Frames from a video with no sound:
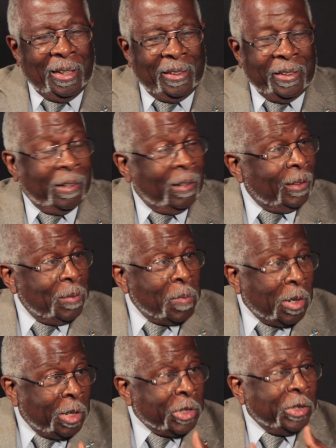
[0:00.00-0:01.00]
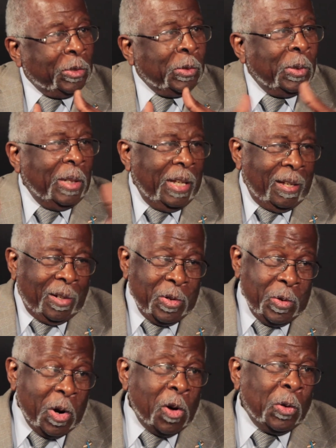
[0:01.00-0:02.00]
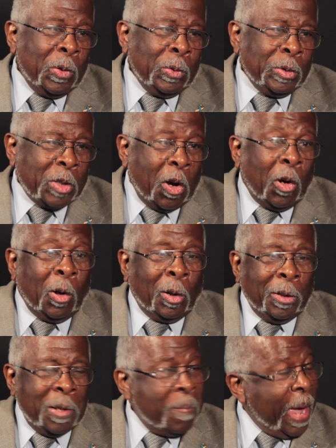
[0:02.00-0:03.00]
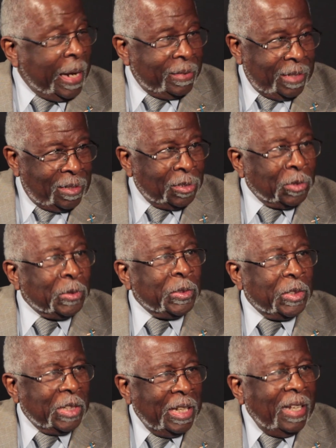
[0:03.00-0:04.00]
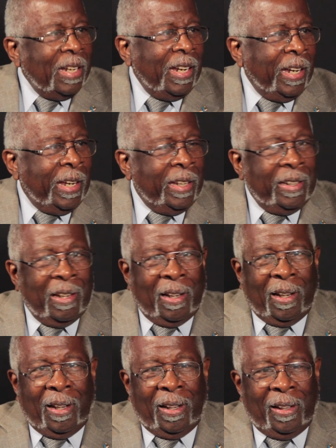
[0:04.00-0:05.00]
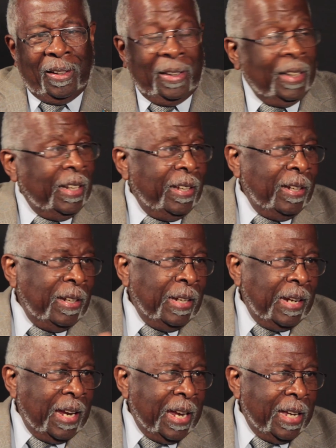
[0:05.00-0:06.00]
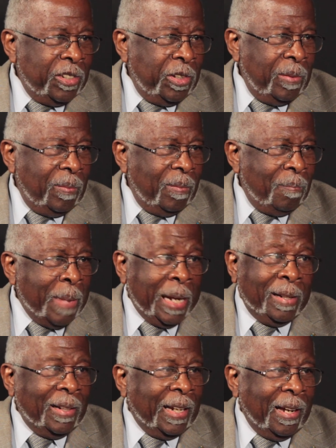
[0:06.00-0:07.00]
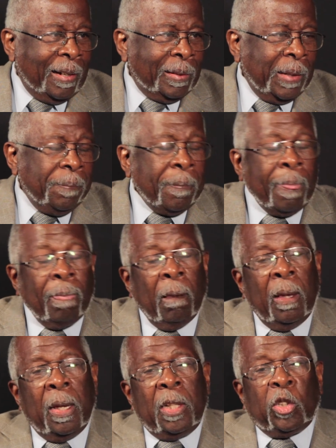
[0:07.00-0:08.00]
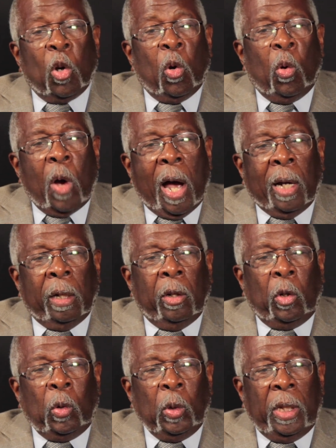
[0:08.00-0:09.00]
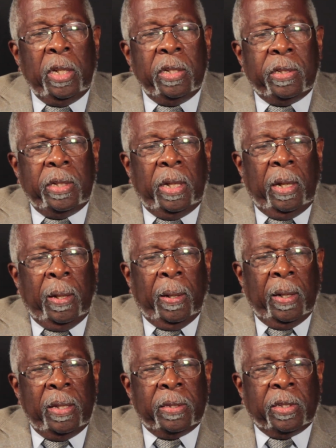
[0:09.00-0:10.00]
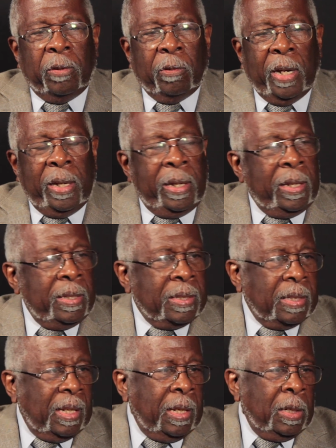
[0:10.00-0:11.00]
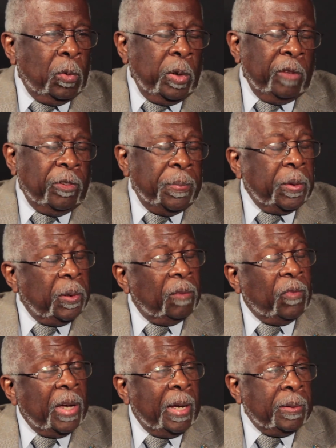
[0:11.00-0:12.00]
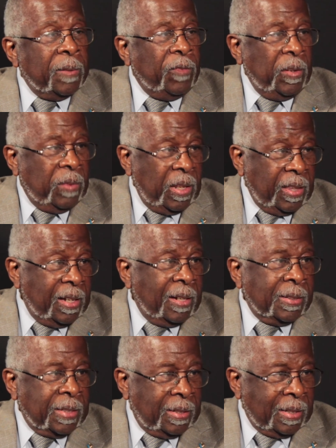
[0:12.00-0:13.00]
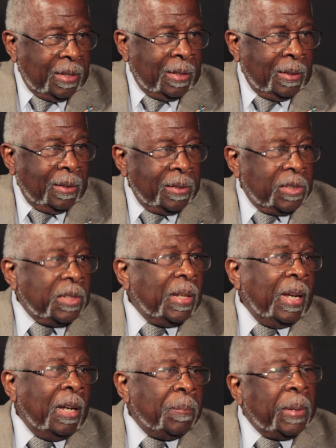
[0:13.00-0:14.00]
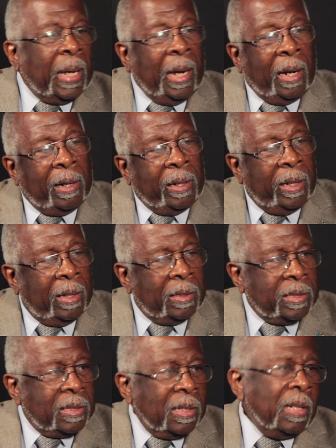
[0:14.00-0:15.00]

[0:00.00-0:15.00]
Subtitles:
Dolly Marshall, who owns all of the McDonald's in Lee and Macon County. So our goal each year is to raise anywhere from $35,000 to $50,000 to help carry us